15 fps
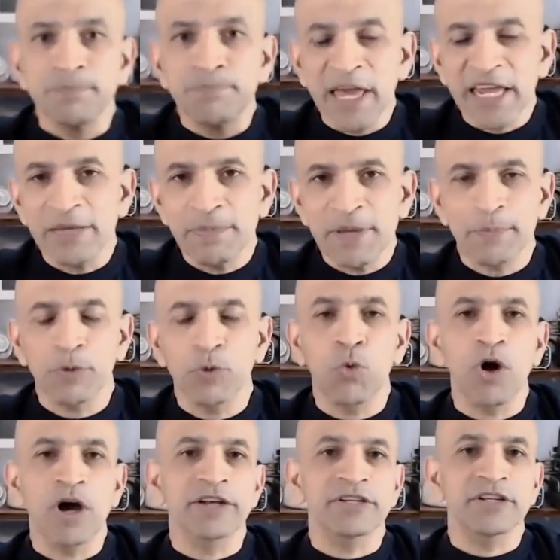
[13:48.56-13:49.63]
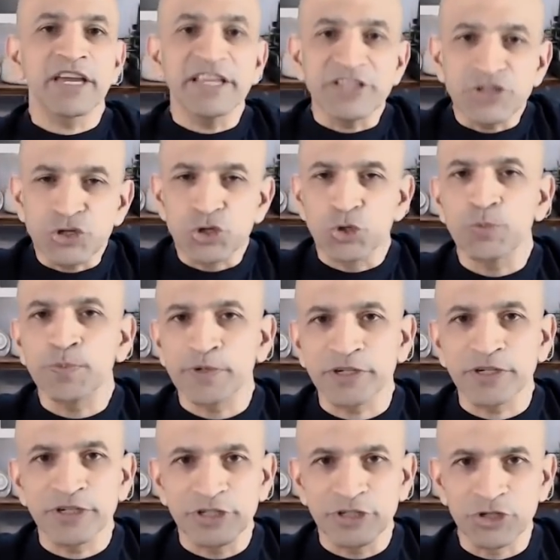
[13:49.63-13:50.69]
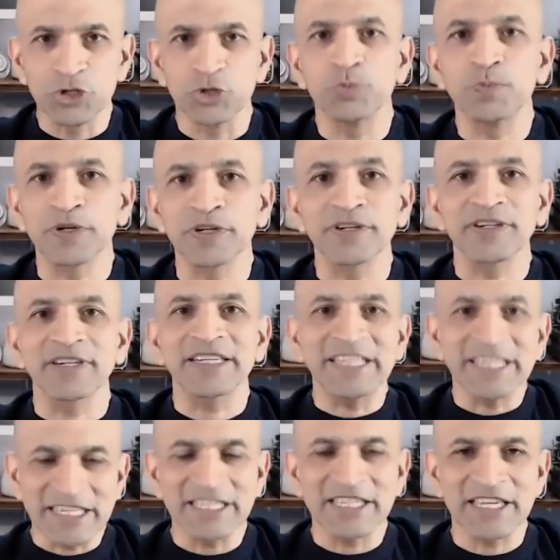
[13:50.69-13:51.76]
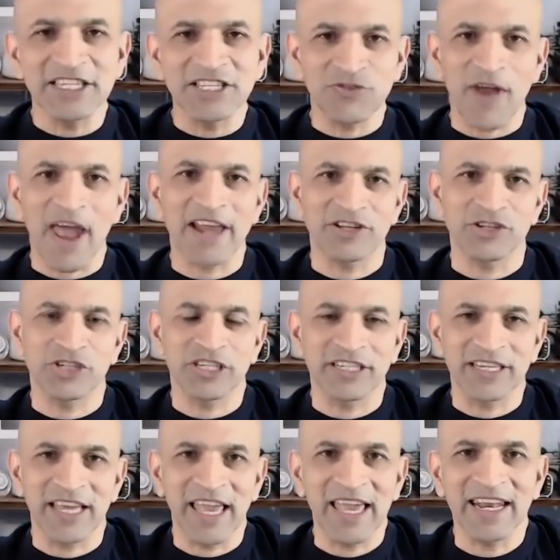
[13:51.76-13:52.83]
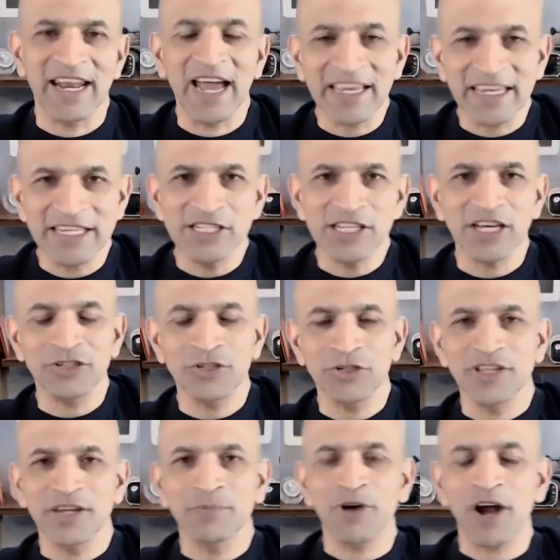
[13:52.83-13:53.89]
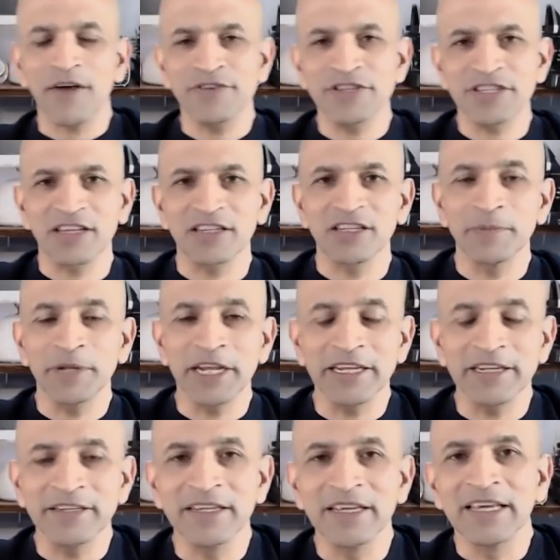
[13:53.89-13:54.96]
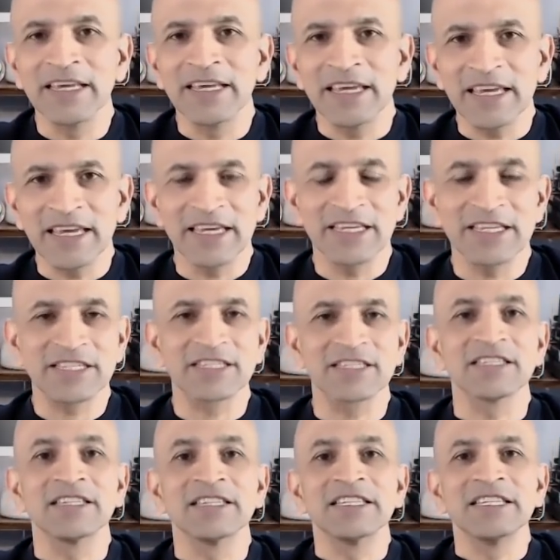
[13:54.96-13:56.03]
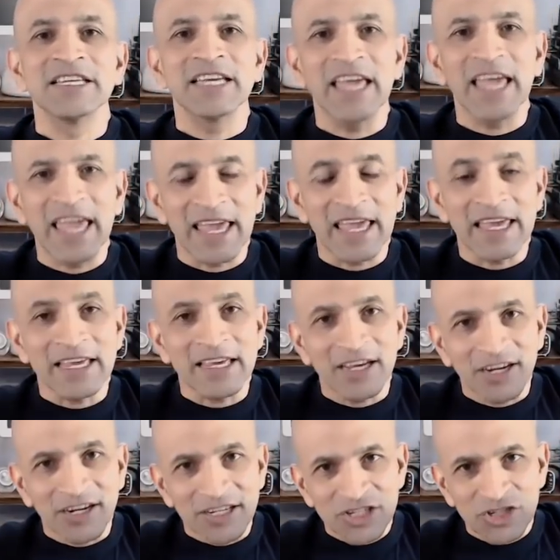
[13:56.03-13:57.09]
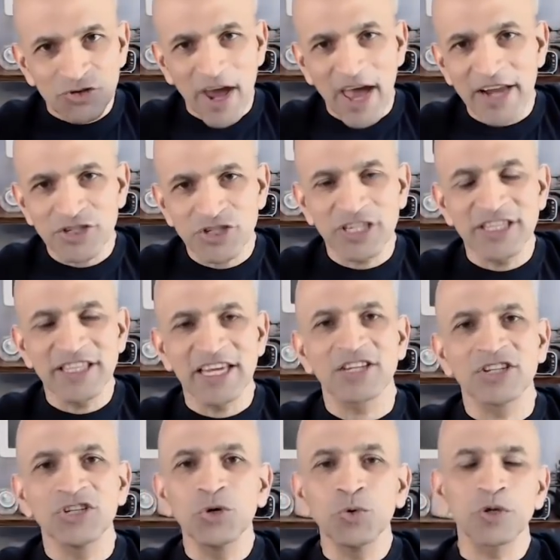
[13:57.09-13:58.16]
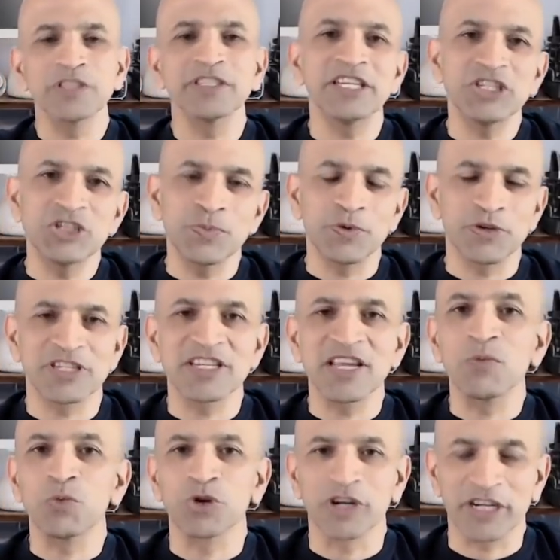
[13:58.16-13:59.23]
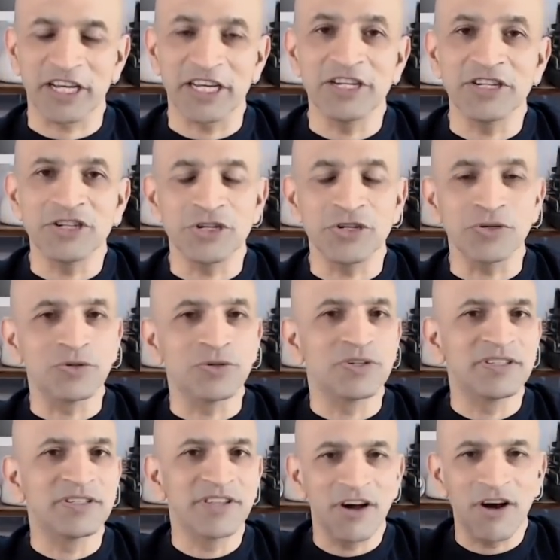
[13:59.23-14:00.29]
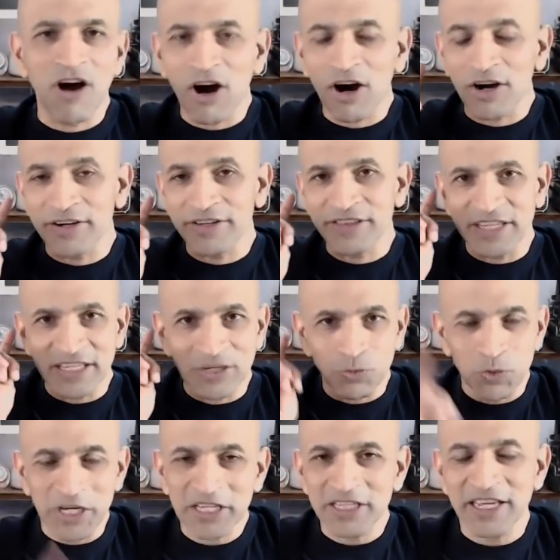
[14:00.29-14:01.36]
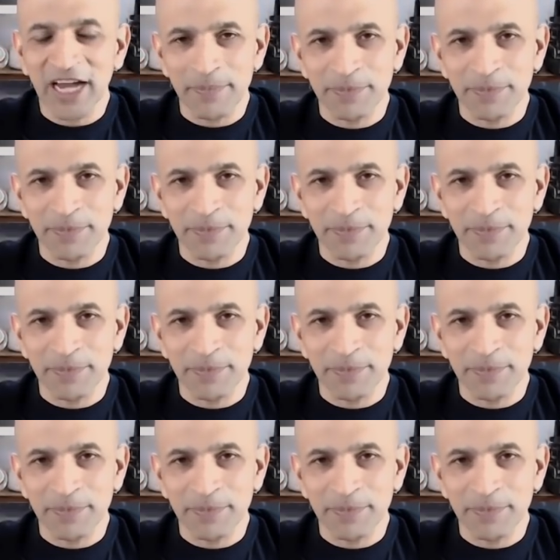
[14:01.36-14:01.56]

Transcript: many people want a super duper easy strategy. And I can tell you that Profits Unlimited is a strategy that you will need to put some work into. There are the weekly